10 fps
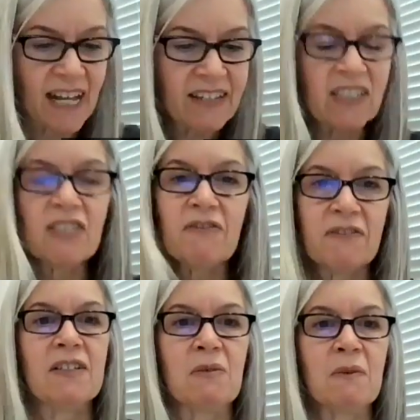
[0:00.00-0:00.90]
How did you
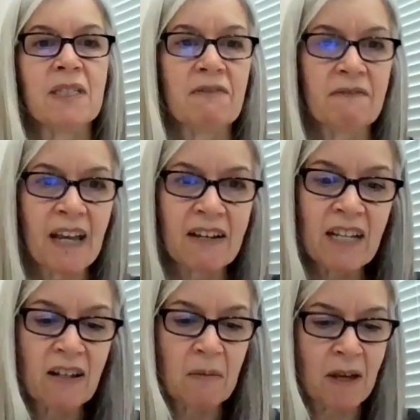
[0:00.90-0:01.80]
feel when you found
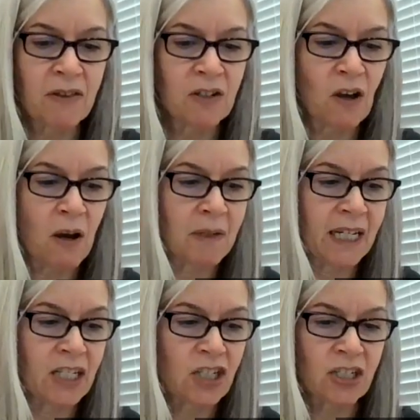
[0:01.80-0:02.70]
out about the
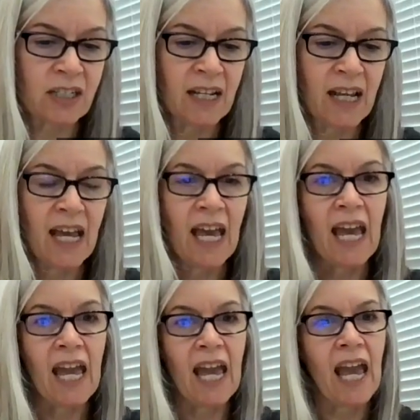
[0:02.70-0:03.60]
nomination?
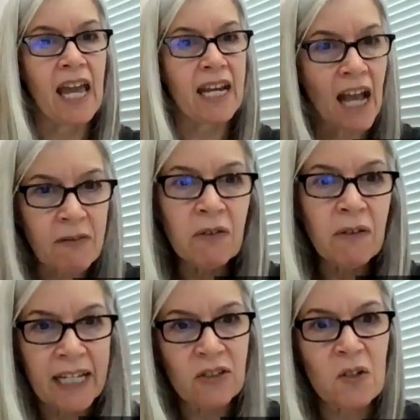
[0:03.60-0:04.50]
And have you
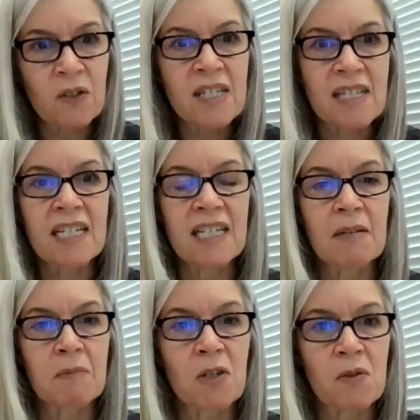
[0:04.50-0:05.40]
entered the
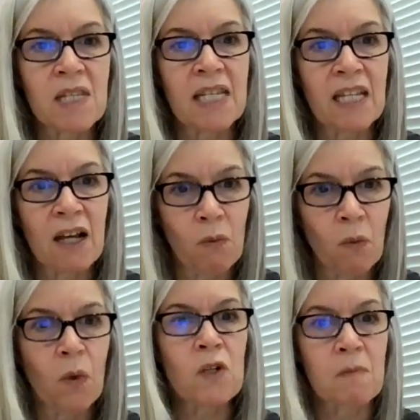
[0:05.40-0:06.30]
CWC
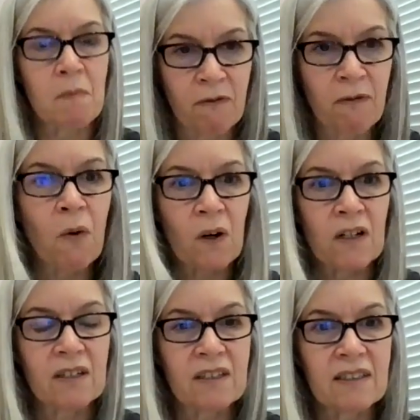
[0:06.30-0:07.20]
awards before?